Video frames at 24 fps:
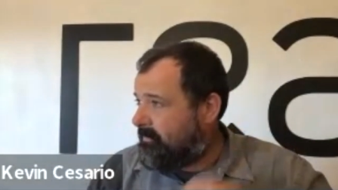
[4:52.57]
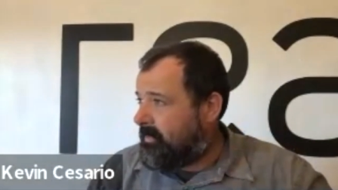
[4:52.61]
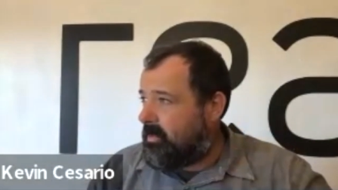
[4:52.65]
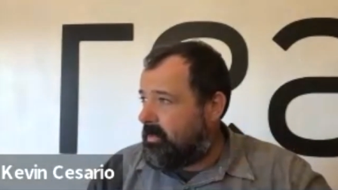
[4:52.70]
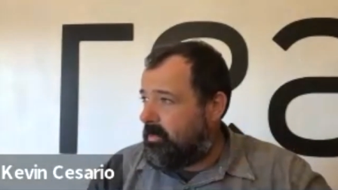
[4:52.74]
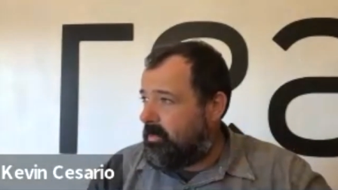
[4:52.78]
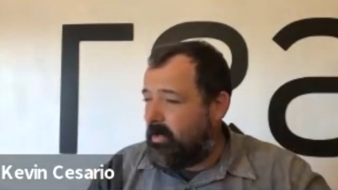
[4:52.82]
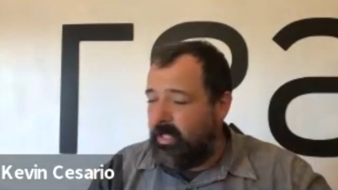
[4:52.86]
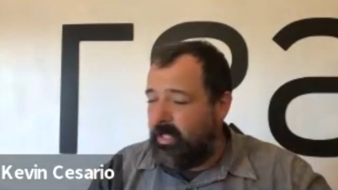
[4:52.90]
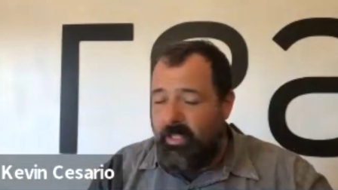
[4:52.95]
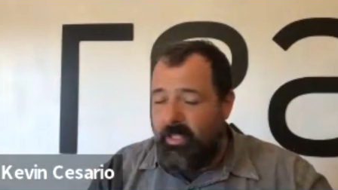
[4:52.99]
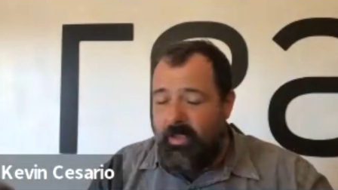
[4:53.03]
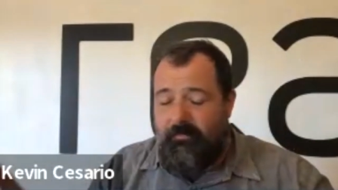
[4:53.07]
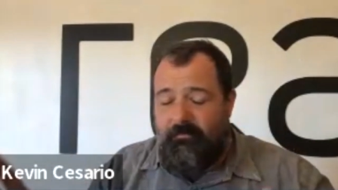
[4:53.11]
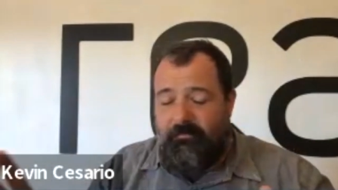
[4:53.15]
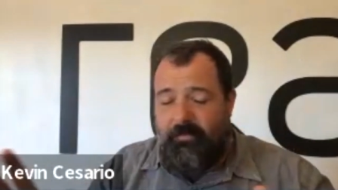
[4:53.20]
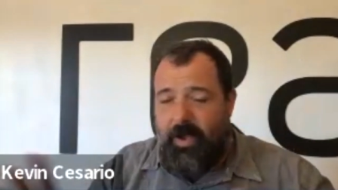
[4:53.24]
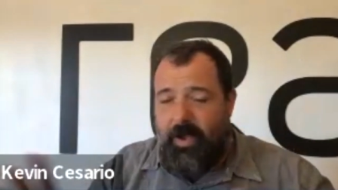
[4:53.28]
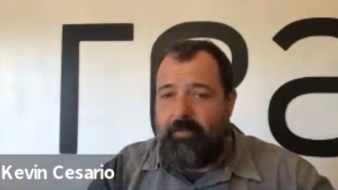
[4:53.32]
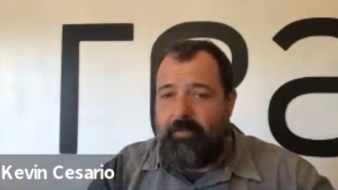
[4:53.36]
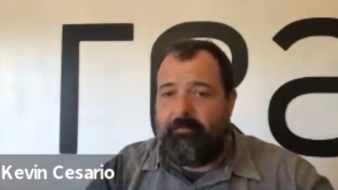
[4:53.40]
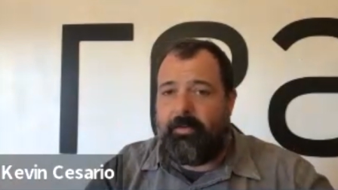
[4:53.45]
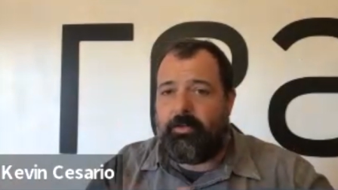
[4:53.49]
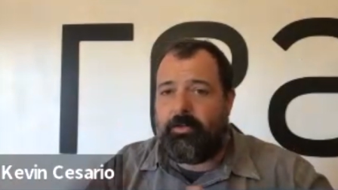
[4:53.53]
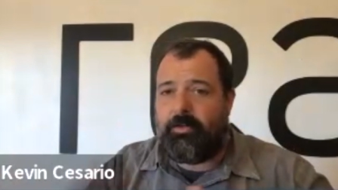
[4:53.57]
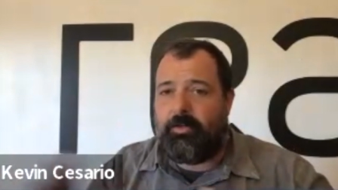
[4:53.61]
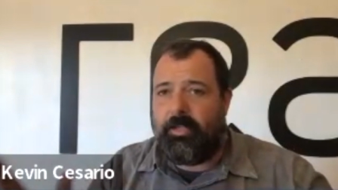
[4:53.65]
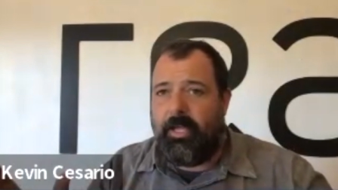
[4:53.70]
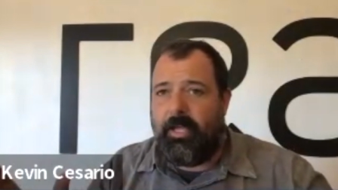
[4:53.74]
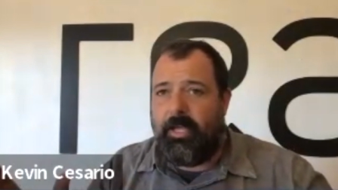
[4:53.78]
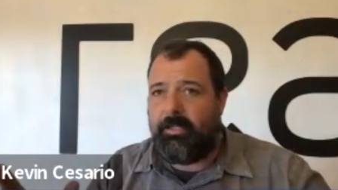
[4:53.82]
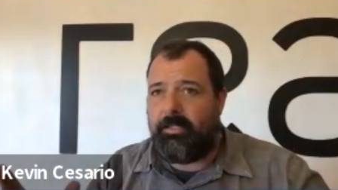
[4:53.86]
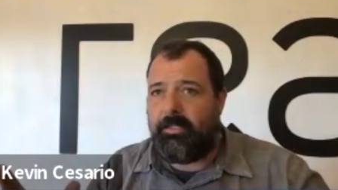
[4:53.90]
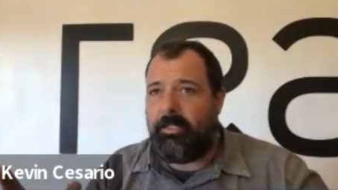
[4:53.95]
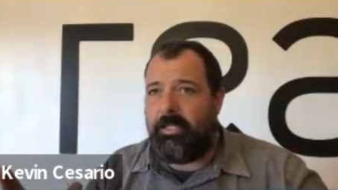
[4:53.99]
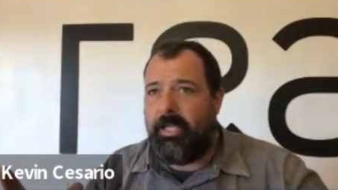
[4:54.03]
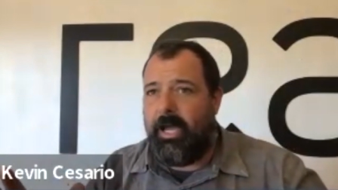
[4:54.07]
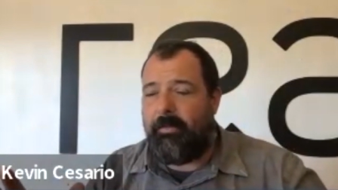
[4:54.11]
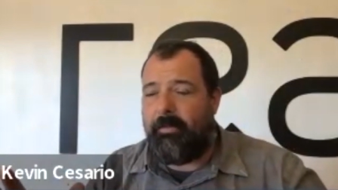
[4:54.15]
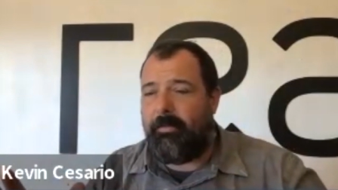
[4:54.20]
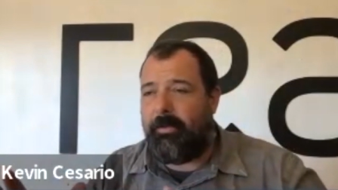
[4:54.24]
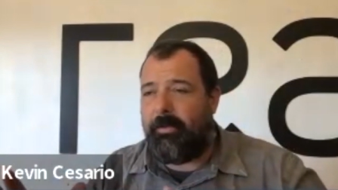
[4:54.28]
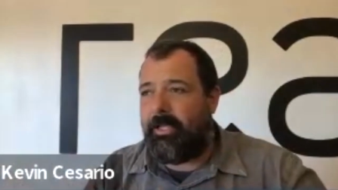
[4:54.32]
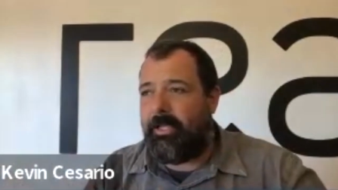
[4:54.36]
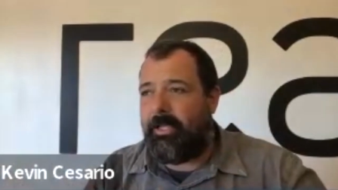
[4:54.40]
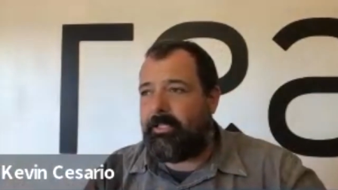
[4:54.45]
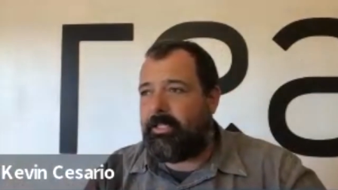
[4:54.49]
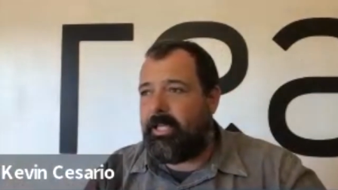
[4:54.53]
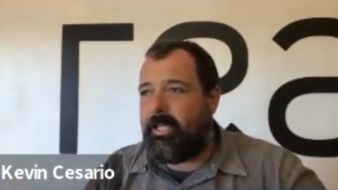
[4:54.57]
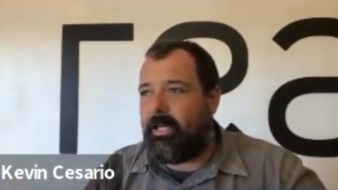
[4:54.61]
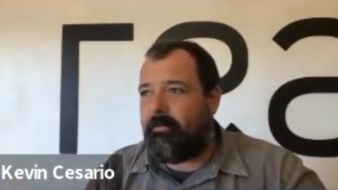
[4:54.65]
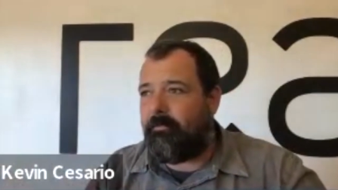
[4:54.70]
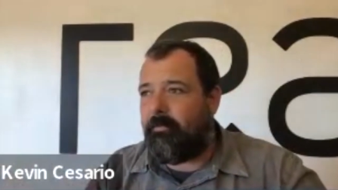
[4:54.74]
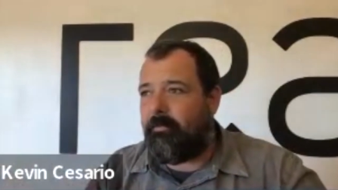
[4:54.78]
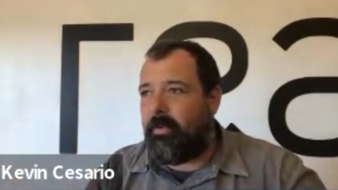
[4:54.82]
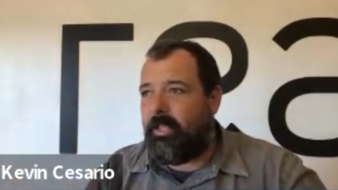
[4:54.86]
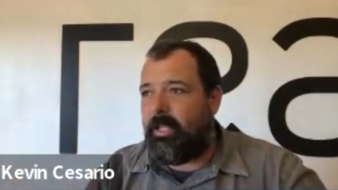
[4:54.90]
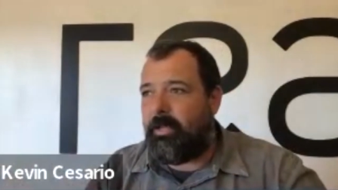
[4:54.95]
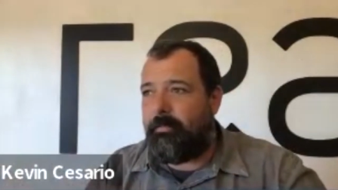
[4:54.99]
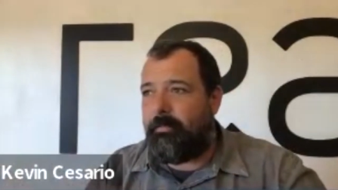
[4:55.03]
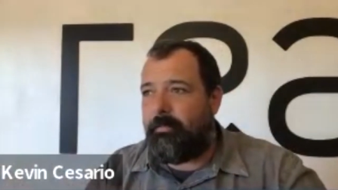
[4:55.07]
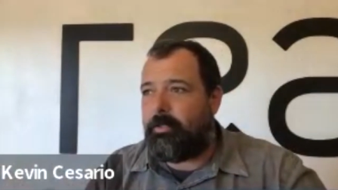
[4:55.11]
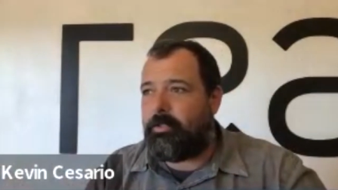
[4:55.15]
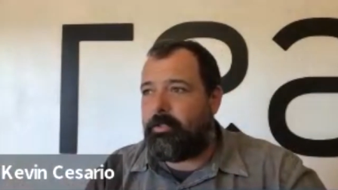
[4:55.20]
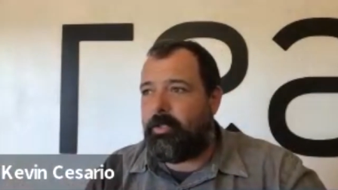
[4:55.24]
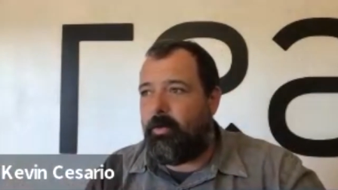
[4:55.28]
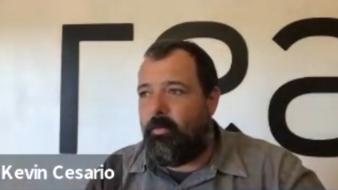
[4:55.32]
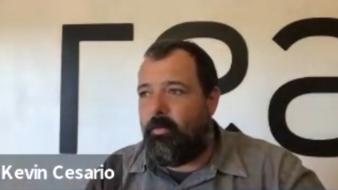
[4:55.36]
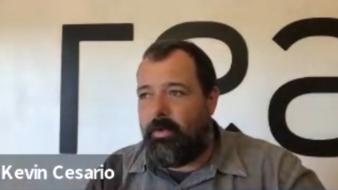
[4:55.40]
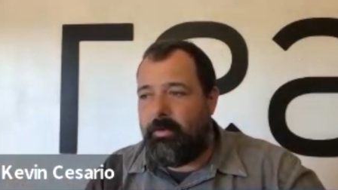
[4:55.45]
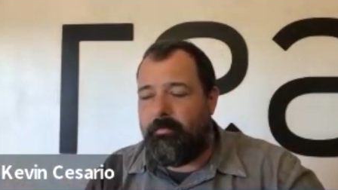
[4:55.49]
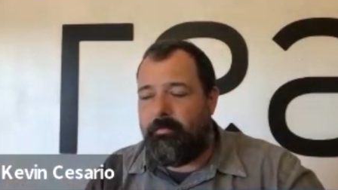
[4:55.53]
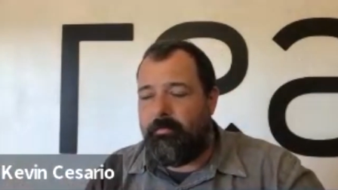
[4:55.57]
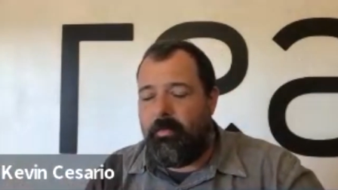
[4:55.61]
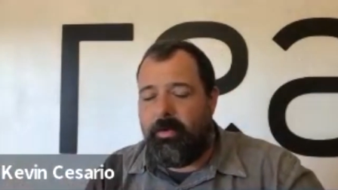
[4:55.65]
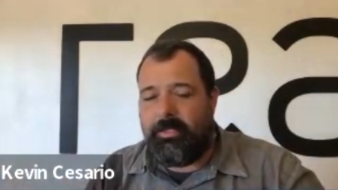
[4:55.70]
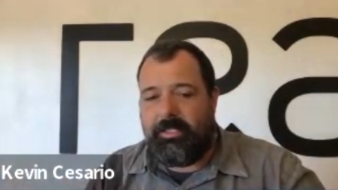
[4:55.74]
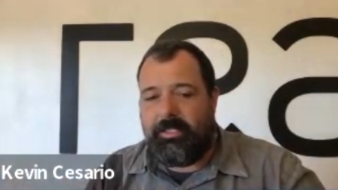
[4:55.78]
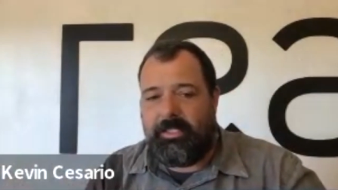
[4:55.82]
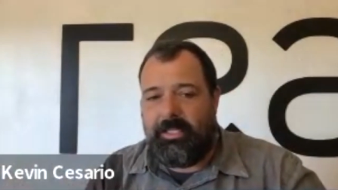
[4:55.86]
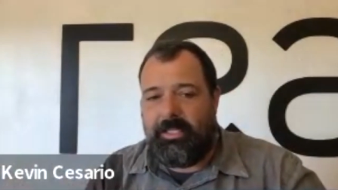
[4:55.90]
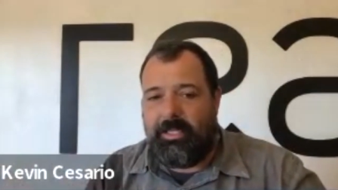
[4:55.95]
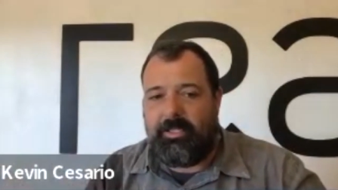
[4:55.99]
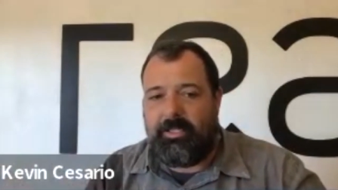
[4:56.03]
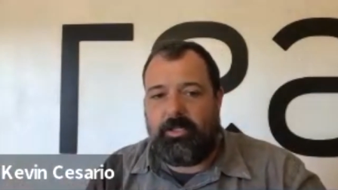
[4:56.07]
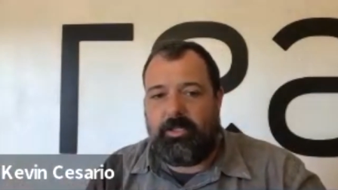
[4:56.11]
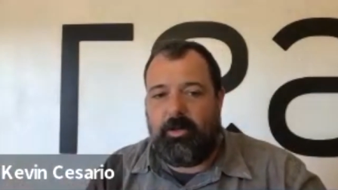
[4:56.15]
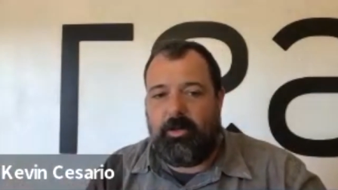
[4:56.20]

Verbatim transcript: you get that 500,000 capital gains tax free. That puts you at 1.6.